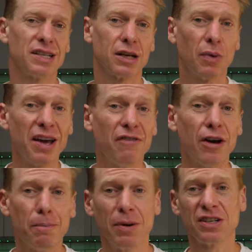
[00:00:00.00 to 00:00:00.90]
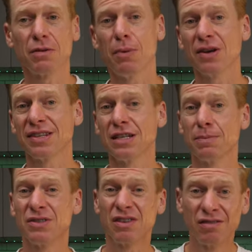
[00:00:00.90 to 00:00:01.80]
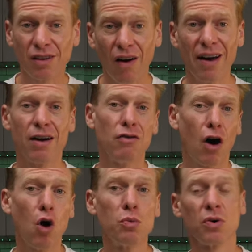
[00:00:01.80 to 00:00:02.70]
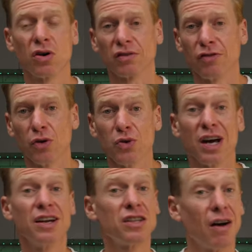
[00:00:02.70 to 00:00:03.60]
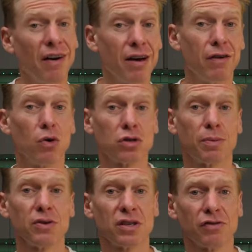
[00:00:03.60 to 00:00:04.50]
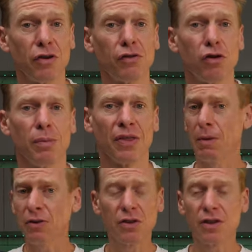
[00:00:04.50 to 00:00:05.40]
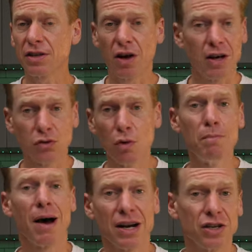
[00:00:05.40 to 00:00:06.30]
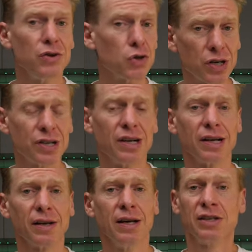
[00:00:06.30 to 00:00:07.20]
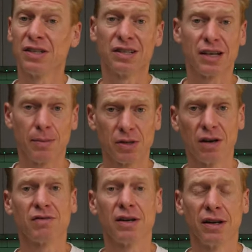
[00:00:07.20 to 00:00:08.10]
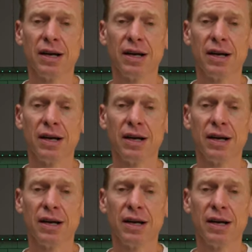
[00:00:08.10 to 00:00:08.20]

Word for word: study where he fed a bunch of participants a diet of home cooked food and a diet of ultra processed food for a month. Both of the diets were matched nutritionally, just the same as I've done